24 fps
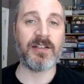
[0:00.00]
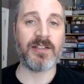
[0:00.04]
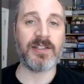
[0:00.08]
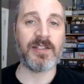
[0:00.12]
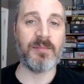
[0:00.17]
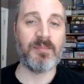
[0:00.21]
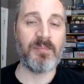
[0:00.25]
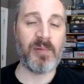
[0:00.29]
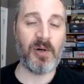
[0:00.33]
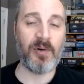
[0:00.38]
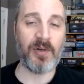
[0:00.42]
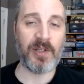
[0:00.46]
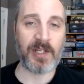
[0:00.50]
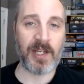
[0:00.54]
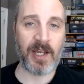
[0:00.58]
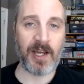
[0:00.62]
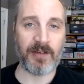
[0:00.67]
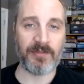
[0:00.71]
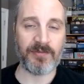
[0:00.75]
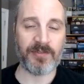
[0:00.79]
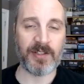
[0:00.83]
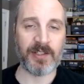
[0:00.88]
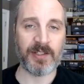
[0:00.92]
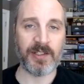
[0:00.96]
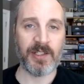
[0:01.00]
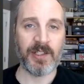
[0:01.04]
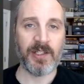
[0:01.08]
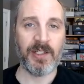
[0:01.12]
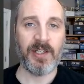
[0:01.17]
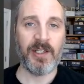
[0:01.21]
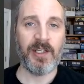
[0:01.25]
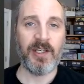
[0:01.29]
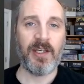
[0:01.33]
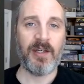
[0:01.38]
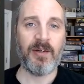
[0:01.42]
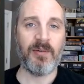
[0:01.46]
Bogenhofen,
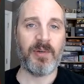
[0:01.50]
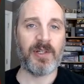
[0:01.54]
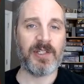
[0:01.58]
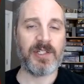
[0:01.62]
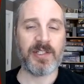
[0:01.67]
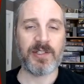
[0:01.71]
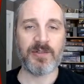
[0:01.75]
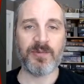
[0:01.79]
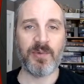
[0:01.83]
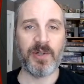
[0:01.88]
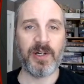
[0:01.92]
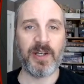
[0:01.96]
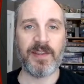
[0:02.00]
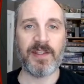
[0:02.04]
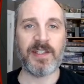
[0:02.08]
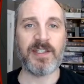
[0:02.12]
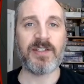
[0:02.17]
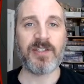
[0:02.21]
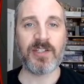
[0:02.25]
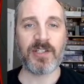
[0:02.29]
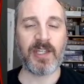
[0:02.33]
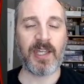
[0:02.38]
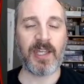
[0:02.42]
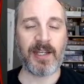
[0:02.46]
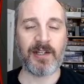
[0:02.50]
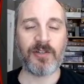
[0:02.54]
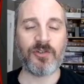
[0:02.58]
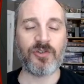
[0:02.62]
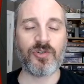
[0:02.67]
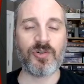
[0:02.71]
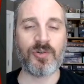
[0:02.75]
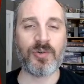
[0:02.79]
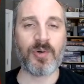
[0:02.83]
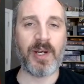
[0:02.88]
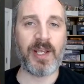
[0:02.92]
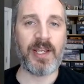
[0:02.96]
which is one of these kind of
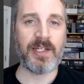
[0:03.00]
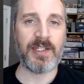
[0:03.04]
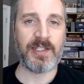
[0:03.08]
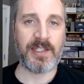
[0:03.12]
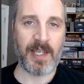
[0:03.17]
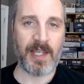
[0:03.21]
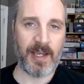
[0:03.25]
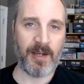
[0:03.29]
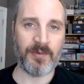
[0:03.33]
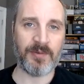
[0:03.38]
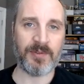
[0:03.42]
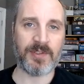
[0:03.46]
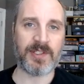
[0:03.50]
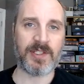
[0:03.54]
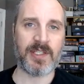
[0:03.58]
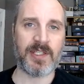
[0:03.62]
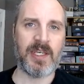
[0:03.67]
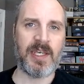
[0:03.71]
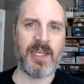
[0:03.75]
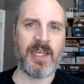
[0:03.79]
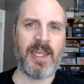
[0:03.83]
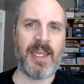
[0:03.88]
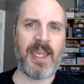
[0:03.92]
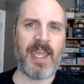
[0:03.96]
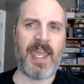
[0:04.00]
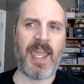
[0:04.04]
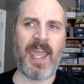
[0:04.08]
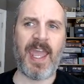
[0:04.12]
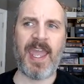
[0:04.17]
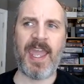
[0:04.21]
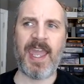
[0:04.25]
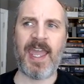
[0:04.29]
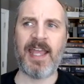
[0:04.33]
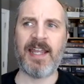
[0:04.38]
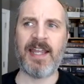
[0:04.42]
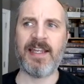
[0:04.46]
trade towns.
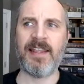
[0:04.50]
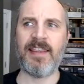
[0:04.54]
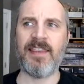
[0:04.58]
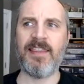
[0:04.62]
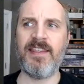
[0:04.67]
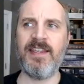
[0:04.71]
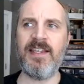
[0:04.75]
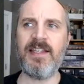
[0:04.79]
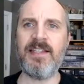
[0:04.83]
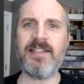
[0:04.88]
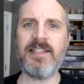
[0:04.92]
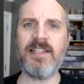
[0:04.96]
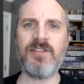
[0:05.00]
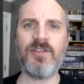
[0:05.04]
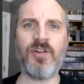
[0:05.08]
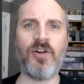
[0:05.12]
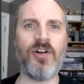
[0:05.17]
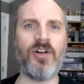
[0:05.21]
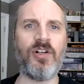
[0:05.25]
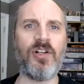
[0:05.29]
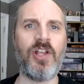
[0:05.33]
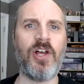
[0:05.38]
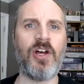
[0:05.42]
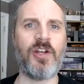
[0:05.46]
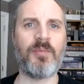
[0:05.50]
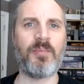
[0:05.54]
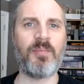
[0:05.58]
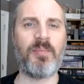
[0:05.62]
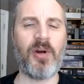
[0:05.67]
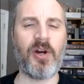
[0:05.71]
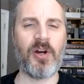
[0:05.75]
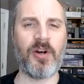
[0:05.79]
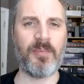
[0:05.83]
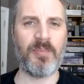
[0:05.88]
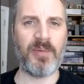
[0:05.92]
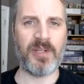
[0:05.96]
And this is all on
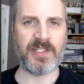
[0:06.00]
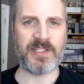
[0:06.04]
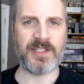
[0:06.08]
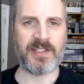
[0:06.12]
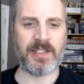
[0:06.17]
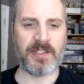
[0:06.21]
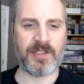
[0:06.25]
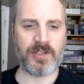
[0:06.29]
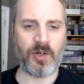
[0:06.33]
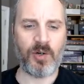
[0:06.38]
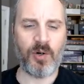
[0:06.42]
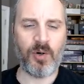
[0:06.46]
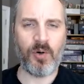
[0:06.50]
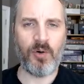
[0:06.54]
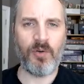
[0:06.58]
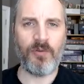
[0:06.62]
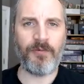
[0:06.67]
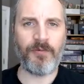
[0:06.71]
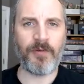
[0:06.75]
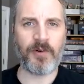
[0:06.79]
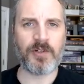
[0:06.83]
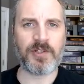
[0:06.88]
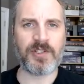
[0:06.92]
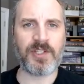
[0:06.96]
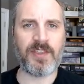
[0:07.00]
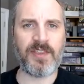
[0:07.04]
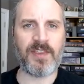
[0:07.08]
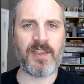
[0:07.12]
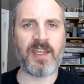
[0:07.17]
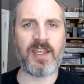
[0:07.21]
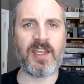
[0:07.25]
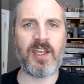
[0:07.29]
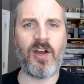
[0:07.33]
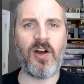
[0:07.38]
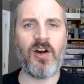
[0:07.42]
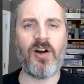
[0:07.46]
purpose. This whole first
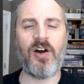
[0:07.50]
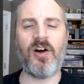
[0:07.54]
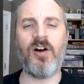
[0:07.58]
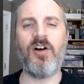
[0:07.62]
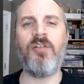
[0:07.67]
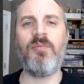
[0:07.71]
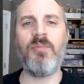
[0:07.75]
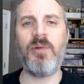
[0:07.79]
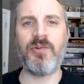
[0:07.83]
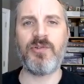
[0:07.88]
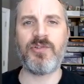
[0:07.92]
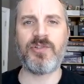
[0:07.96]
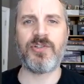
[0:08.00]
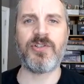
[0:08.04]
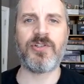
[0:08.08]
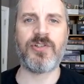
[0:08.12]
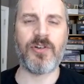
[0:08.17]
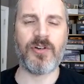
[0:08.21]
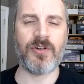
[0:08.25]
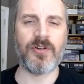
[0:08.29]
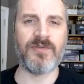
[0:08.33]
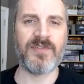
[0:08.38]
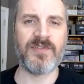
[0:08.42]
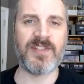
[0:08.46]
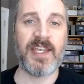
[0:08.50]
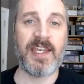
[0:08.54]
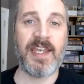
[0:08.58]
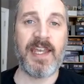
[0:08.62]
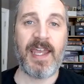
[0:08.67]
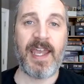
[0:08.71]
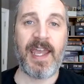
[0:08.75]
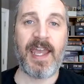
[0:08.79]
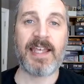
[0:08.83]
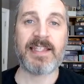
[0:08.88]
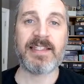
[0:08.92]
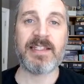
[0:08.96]
thing almost serves
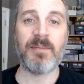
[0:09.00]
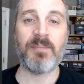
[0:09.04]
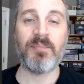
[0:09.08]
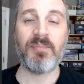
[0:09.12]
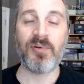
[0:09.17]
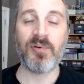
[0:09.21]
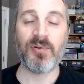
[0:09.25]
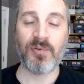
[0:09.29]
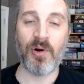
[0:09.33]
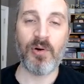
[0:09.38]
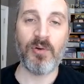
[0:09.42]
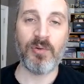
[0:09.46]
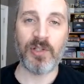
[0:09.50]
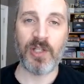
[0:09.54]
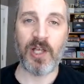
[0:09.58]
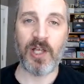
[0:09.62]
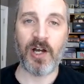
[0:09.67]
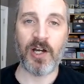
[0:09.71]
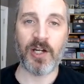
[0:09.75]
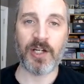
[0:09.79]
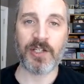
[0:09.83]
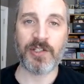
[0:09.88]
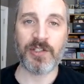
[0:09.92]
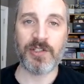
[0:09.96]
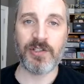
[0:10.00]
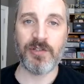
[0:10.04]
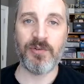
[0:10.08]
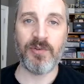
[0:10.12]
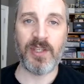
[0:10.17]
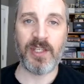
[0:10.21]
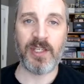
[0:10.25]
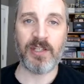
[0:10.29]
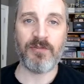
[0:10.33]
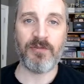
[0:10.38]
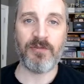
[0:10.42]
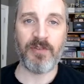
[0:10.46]
as a prologue to
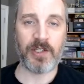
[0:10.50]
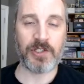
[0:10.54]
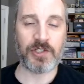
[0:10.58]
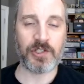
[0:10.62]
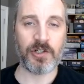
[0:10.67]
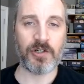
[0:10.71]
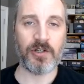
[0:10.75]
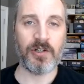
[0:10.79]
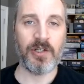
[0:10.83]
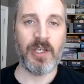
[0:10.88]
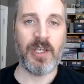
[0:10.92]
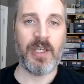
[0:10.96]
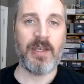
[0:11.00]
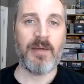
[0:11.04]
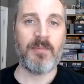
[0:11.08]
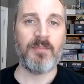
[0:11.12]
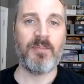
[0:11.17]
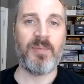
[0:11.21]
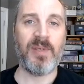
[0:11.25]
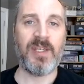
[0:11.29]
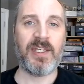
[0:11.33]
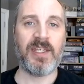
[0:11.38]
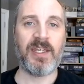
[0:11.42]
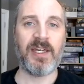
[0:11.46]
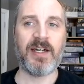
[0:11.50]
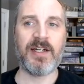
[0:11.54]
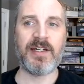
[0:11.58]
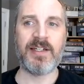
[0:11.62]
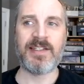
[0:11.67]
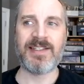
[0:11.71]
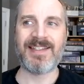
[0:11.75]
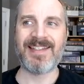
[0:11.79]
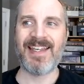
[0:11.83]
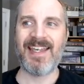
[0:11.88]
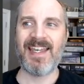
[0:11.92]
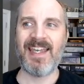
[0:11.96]
the adventure,
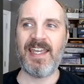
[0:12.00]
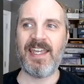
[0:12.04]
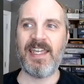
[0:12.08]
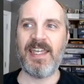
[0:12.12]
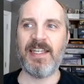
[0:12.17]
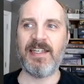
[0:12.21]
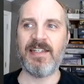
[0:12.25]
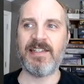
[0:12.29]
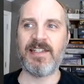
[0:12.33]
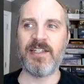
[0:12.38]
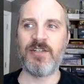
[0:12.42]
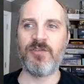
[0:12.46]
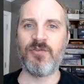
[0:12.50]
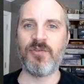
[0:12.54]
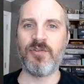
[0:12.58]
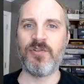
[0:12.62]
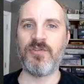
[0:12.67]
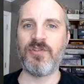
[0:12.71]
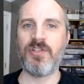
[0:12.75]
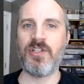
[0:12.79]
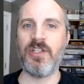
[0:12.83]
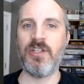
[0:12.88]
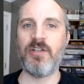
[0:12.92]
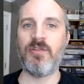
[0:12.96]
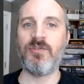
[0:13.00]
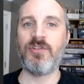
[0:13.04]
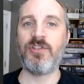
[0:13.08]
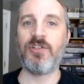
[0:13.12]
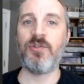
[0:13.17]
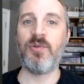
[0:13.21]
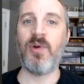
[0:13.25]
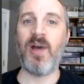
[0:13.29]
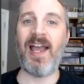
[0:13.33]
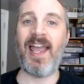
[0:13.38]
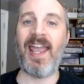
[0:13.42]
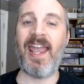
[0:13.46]
because it is introducing you
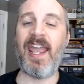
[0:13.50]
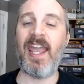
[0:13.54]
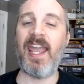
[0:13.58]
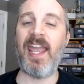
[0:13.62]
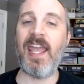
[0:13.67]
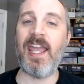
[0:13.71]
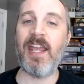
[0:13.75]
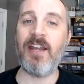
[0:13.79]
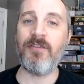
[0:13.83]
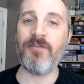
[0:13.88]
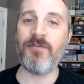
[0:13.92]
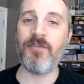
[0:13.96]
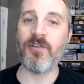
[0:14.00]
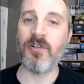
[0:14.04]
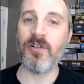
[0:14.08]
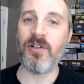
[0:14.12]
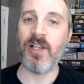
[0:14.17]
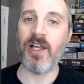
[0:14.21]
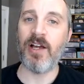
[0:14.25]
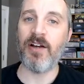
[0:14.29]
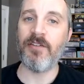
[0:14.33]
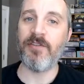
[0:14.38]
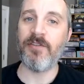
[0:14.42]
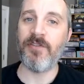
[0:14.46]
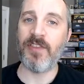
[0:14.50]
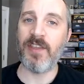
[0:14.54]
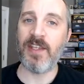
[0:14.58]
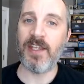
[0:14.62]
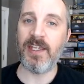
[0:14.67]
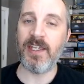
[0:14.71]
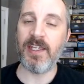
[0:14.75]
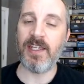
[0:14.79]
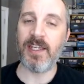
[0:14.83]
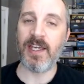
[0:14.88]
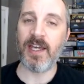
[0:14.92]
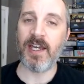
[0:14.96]
to a handful of
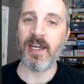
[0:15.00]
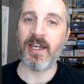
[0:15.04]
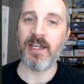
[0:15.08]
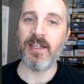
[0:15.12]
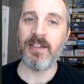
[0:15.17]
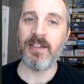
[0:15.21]
the